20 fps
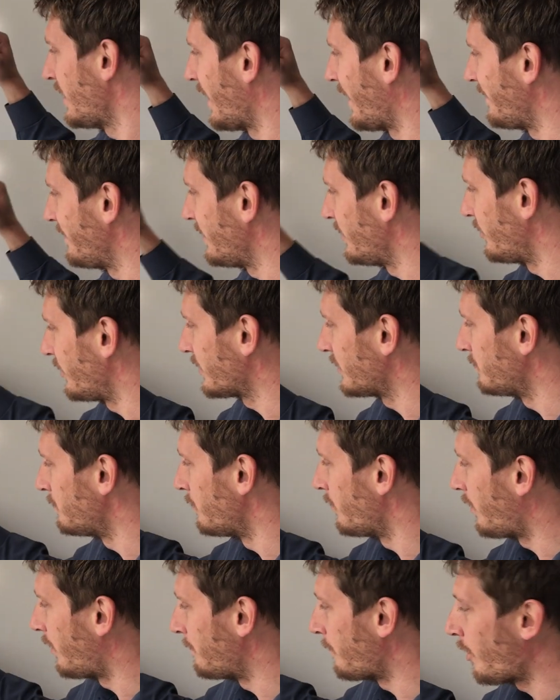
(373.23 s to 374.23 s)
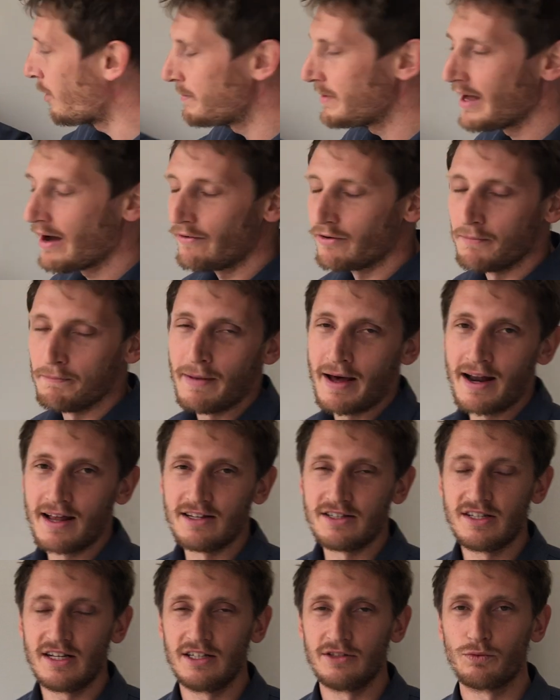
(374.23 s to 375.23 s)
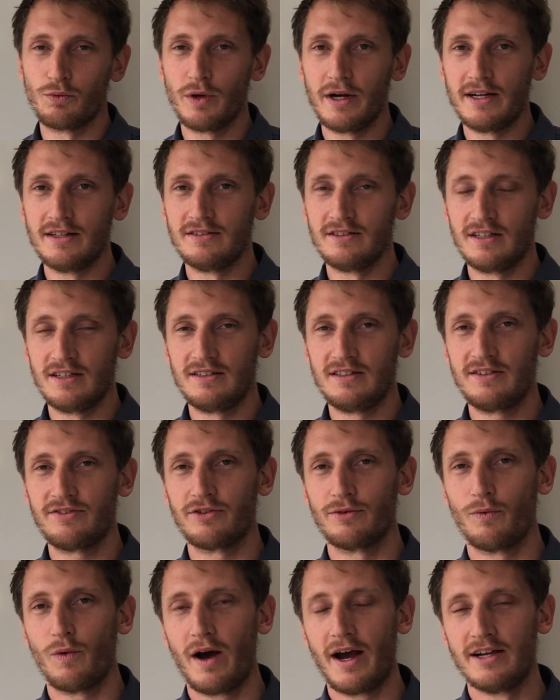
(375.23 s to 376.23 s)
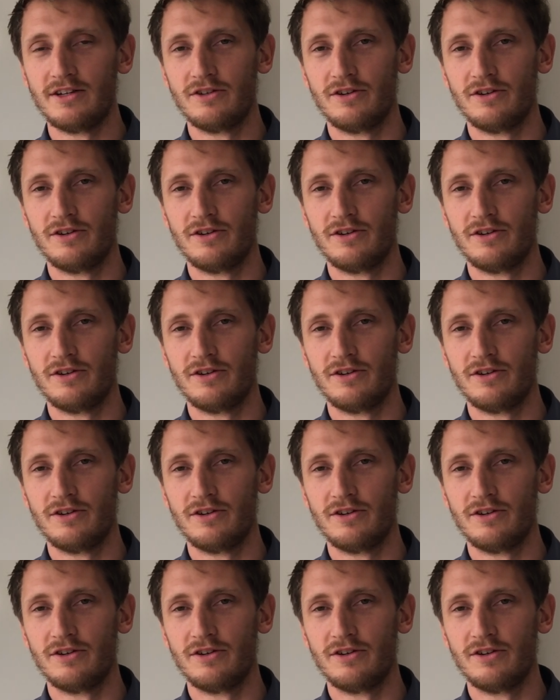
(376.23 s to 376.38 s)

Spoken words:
and then I might be able to manage these weeds in a different way